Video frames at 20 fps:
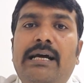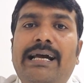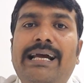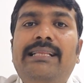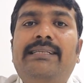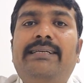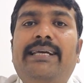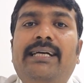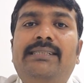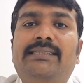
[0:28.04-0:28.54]

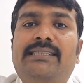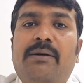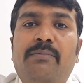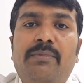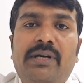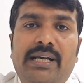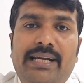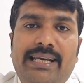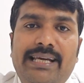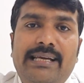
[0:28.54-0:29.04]
Healthcare
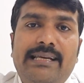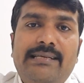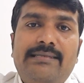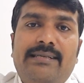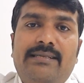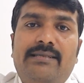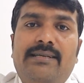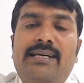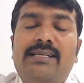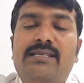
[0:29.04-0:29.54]
community,
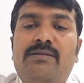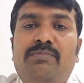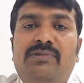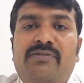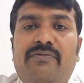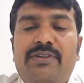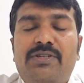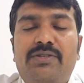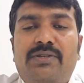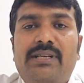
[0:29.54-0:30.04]
such as
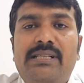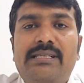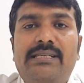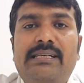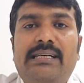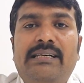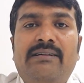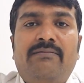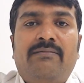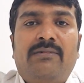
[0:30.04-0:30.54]

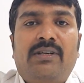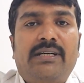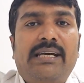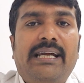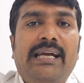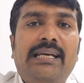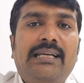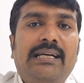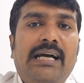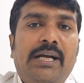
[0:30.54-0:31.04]
professionals
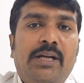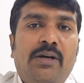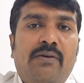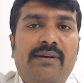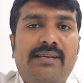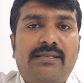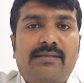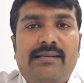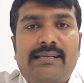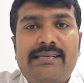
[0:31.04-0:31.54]
working in
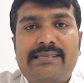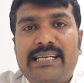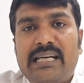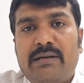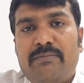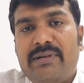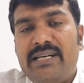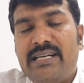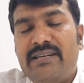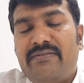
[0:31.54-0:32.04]
cardiovascular
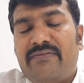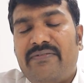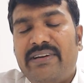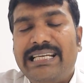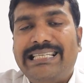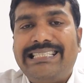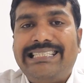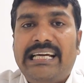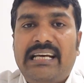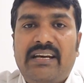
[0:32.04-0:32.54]
segment,
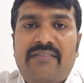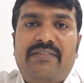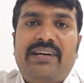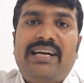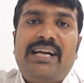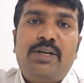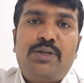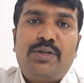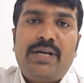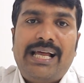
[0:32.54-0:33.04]
face
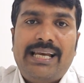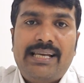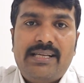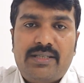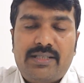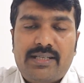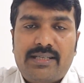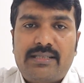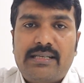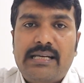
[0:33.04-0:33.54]
significant
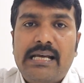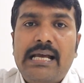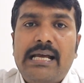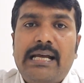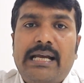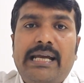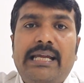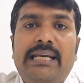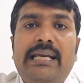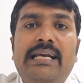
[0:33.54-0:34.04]
challenges.
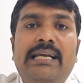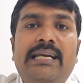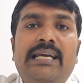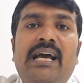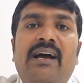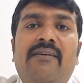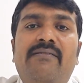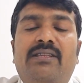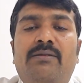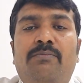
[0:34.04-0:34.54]
In
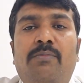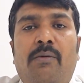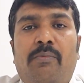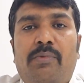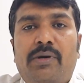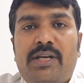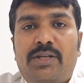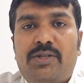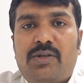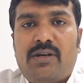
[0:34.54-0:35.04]
India, with a
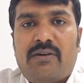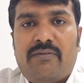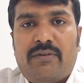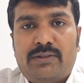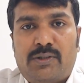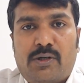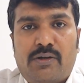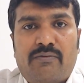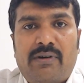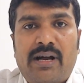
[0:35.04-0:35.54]
population of
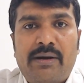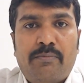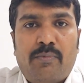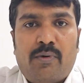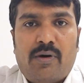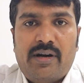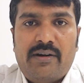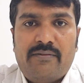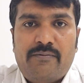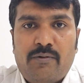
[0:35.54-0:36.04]
over
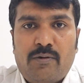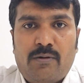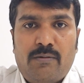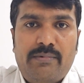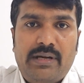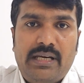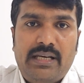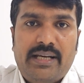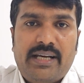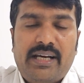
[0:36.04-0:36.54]

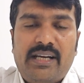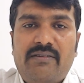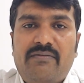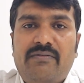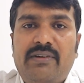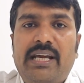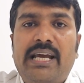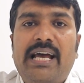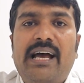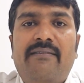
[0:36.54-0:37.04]
1.4 billion,
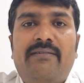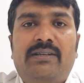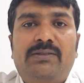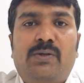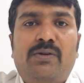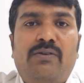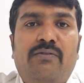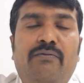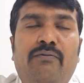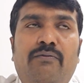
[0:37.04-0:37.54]
we have
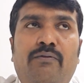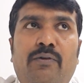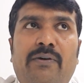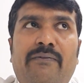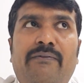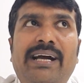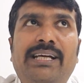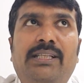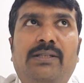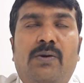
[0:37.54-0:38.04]
around
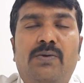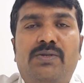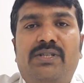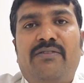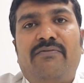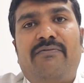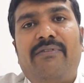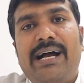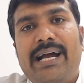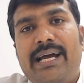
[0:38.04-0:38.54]

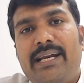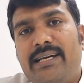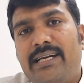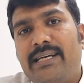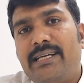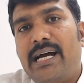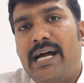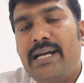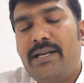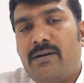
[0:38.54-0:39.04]

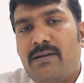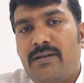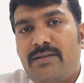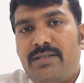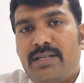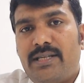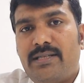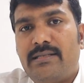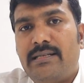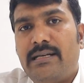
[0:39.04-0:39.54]
5,500
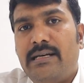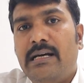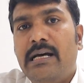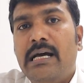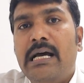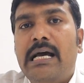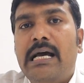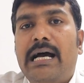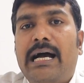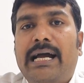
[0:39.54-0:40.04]
cardiologists
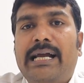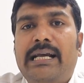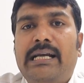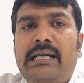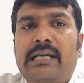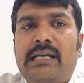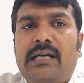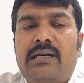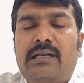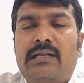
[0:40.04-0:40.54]

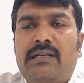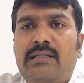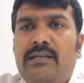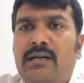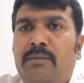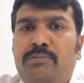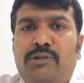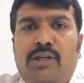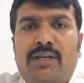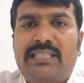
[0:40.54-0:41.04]
and
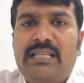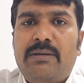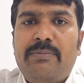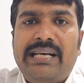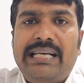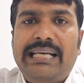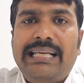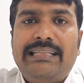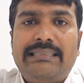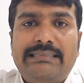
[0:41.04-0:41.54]

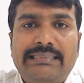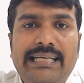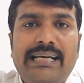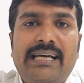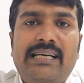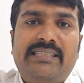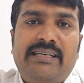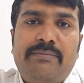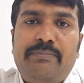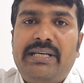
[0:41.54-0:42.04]
approximately
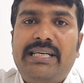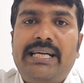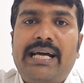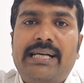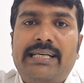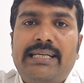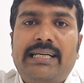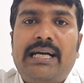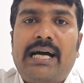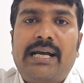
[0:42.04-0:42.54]
300
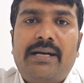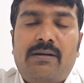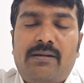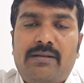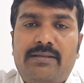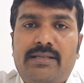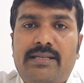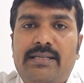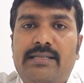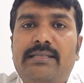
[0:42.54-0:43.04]
pediatric
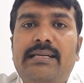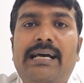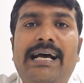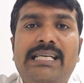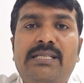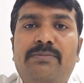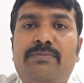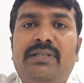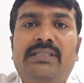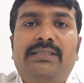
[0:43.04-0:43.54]
cardiologists
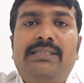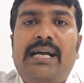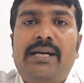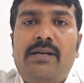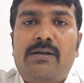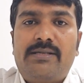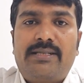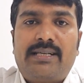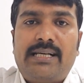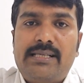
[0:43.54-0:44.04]
as per
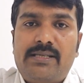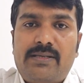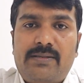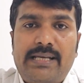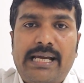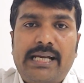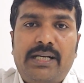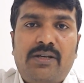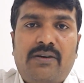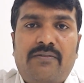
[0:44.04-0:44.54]
Cardiological
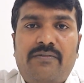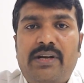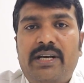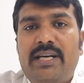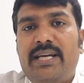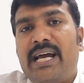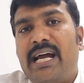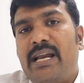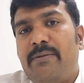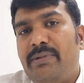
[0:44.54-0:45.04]
Society of
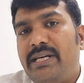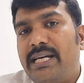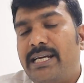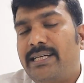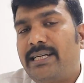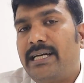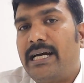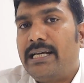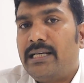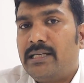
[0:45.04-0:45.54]
India and
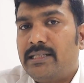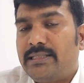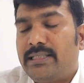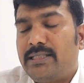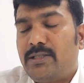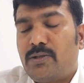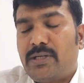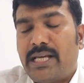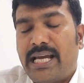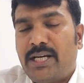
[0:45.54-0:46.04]
Pediatric Cardiology
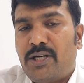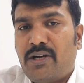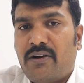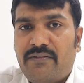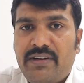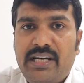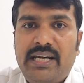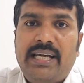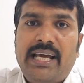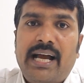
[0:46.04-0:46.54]
Society
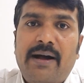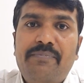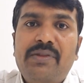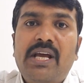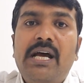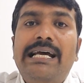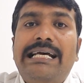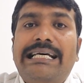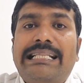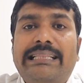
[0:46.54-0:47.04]
of India.
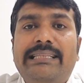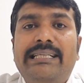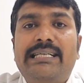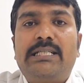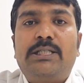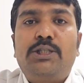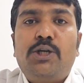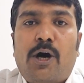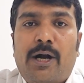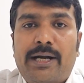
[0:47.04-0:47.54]

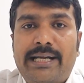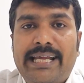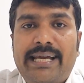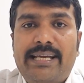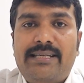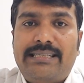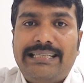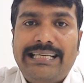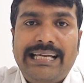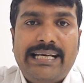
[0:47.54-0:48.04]
This
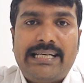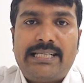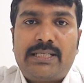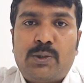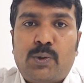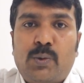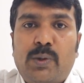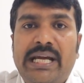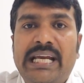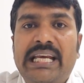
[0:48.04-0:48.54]
shortage leads
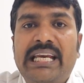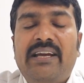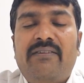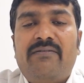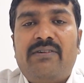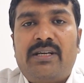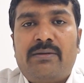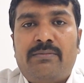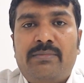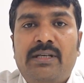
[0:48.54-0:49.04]
to
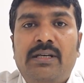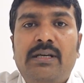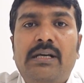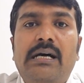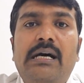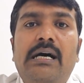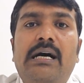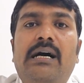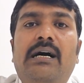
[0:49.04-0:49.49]
inequitable